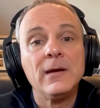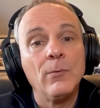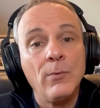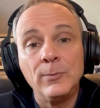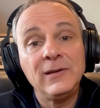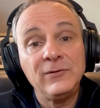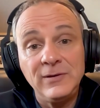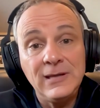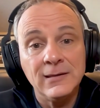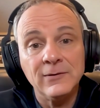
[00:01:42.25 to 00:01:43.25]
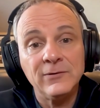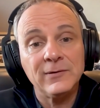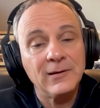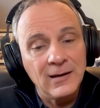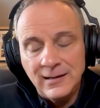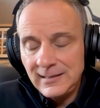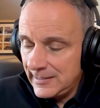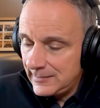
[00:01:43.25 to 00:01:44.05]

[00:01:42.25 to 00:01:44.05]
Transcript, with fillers: what we see is, uh, again,